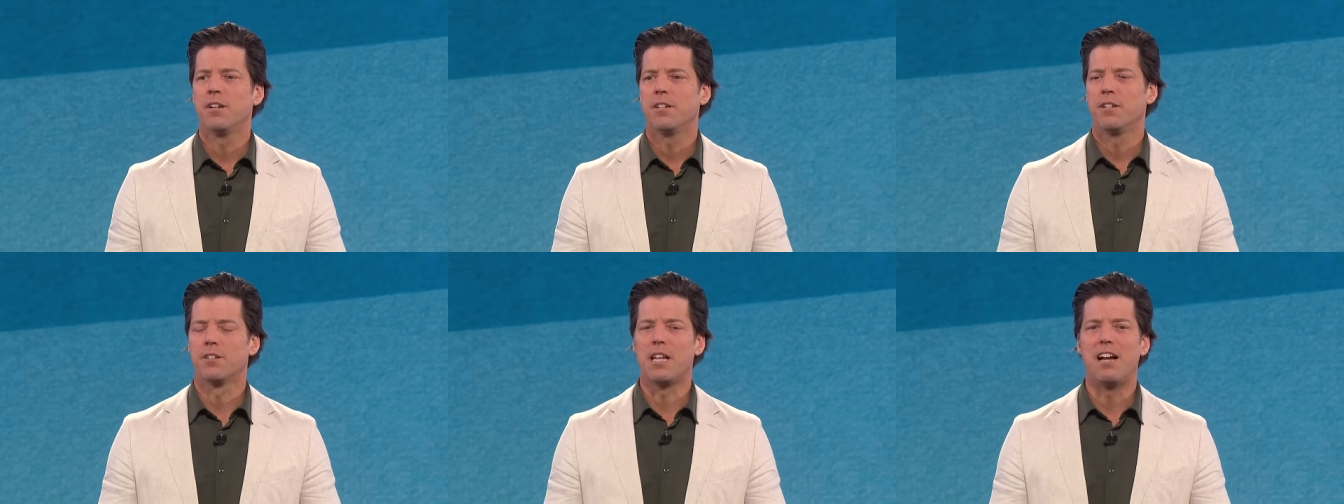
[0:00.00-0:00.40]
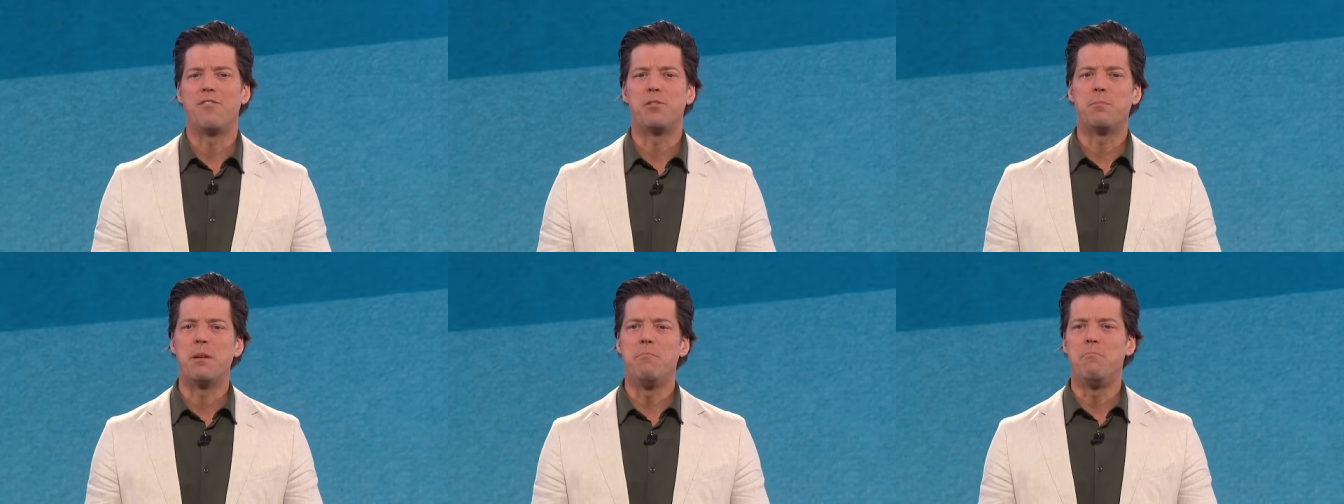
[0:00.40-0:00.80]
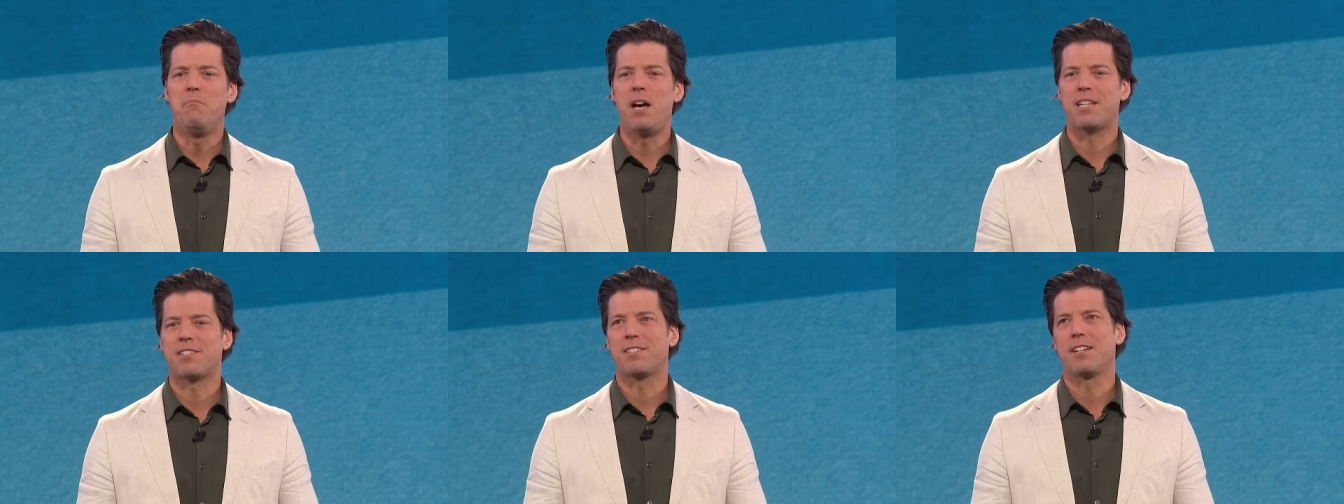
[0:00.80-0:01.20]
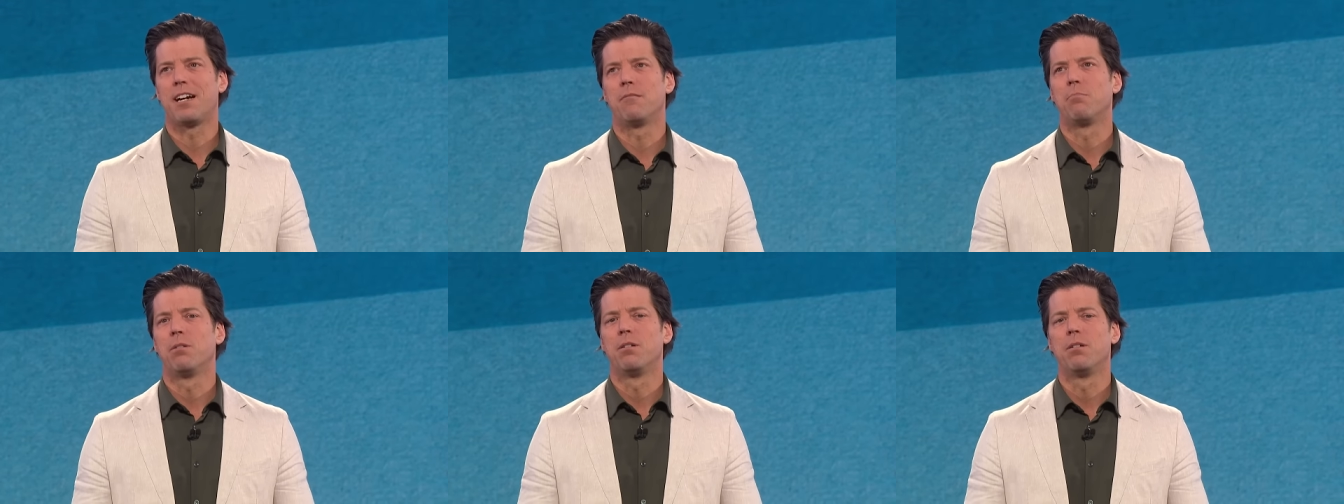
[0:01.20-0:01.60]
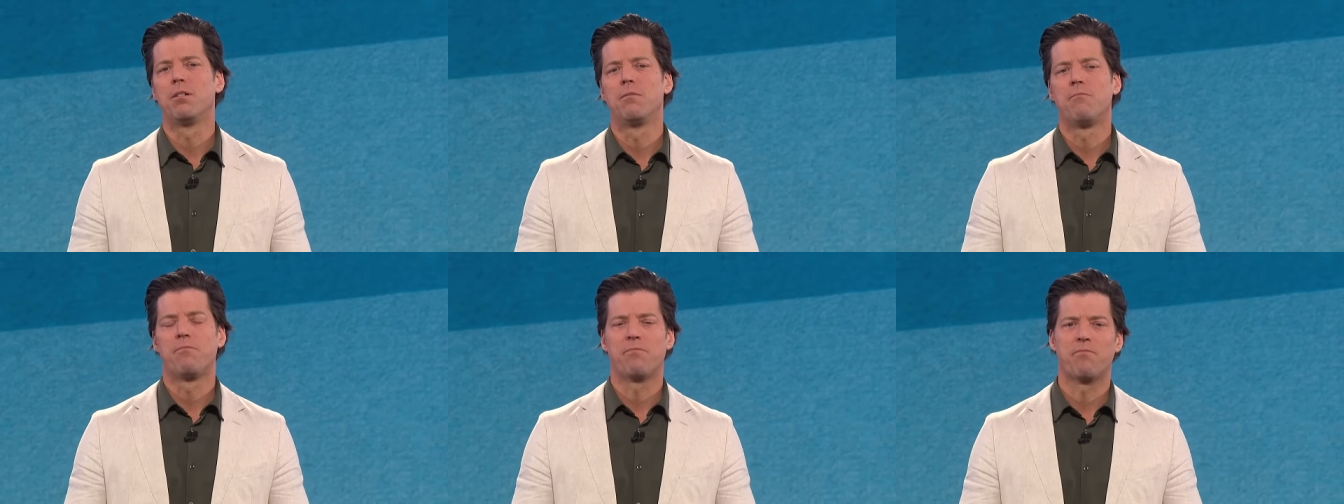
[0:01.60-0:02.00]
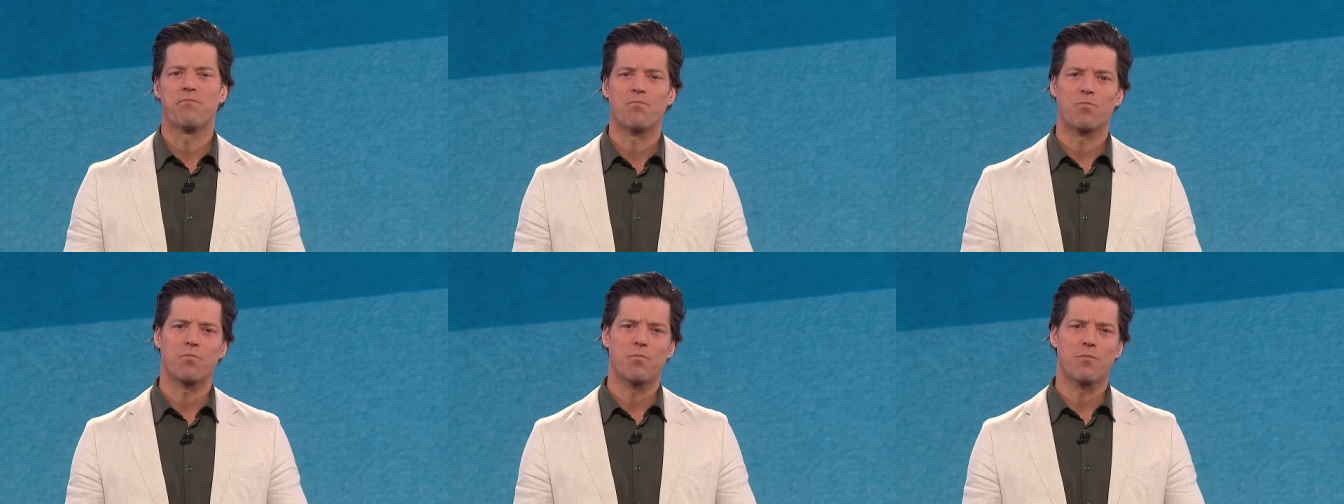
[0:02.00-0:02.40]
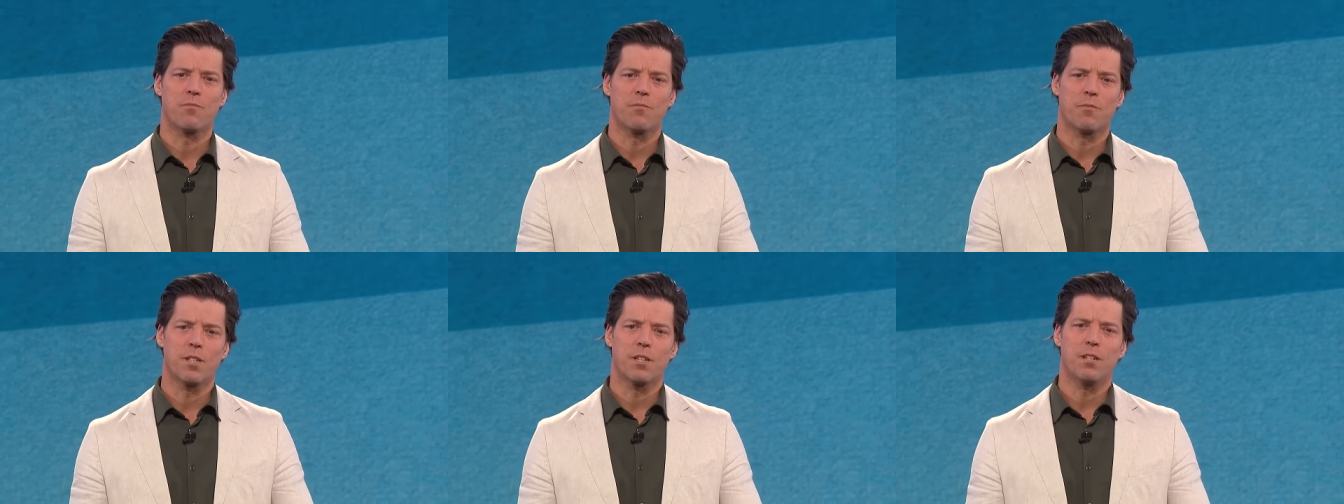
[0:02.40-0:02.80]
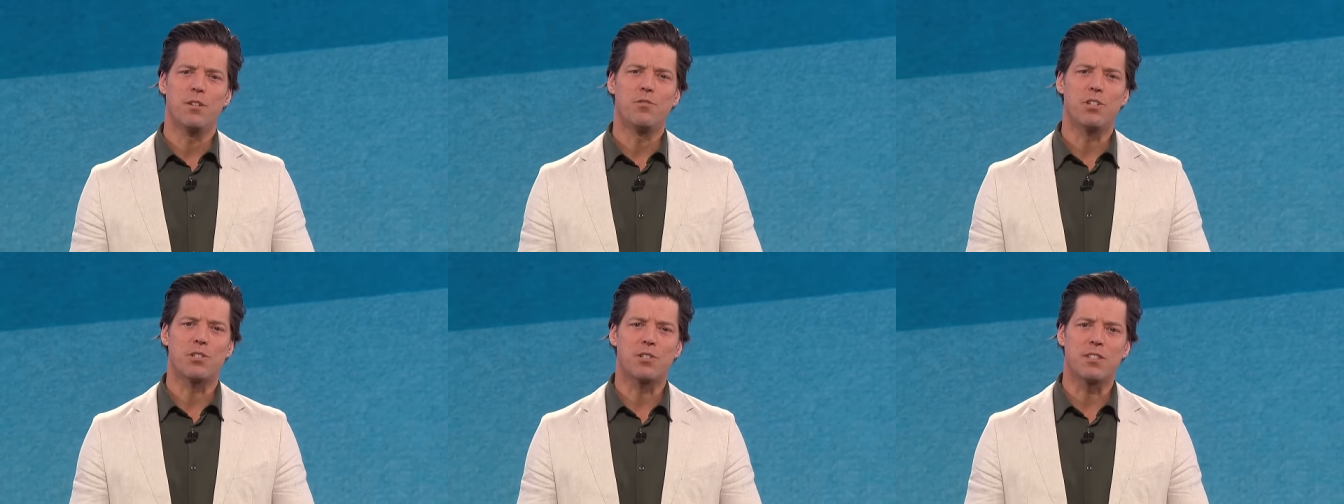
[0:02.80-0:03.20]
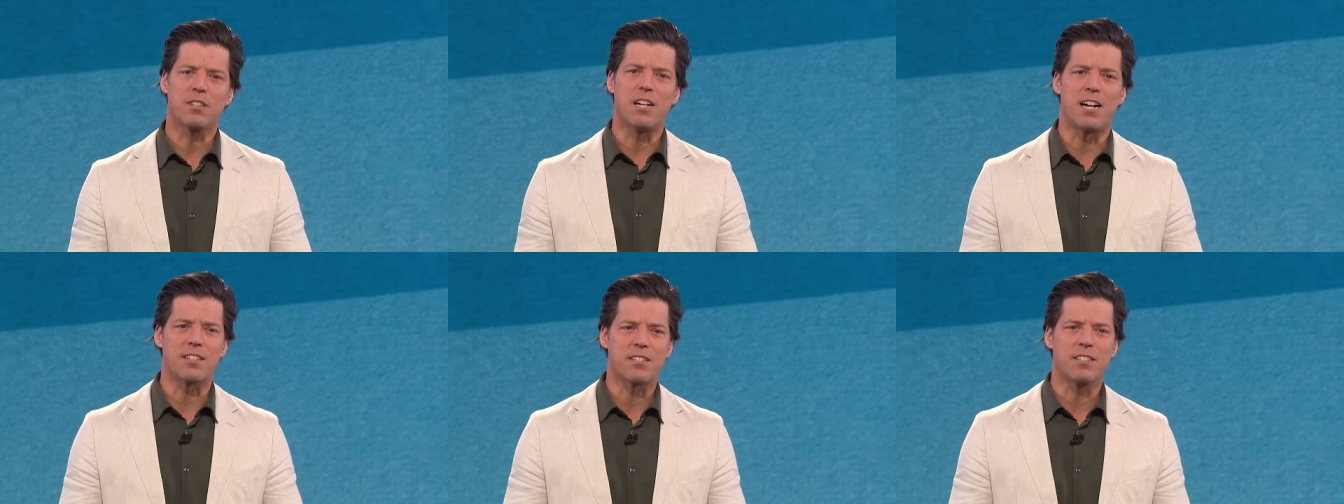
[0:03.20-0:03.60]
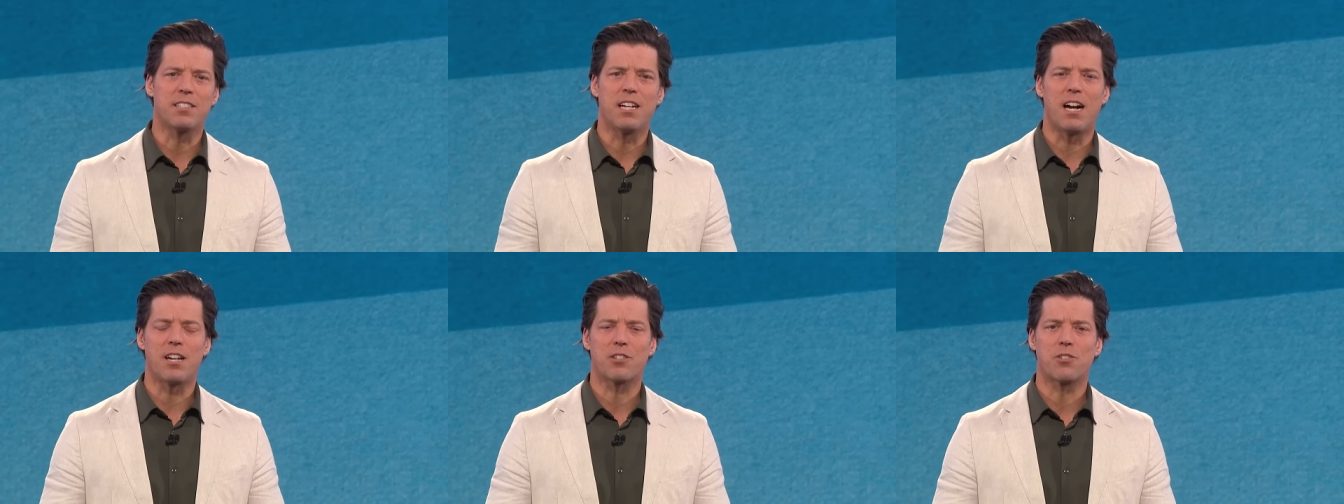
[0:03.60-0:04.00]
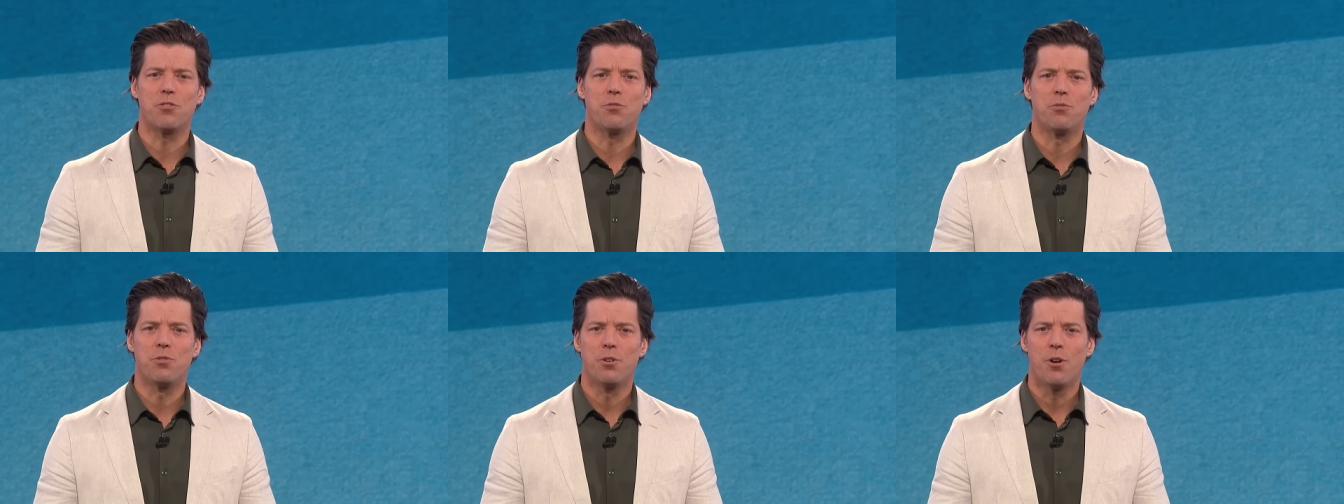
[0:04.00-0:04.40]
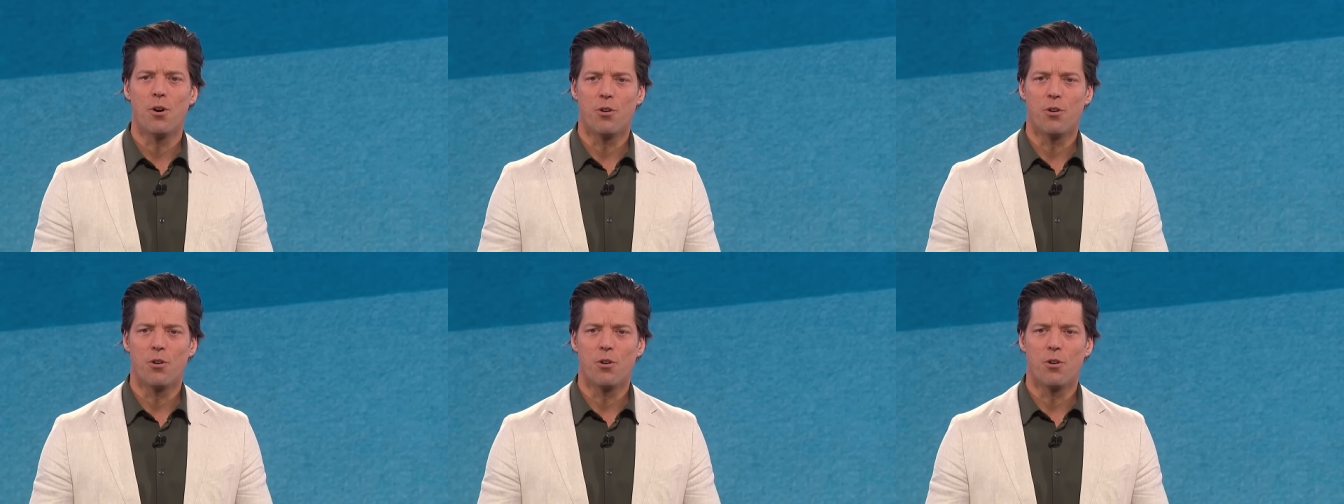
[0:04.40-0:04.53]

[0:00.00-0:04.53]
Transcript: Your life has been messed up. You've just lost a lawsuit,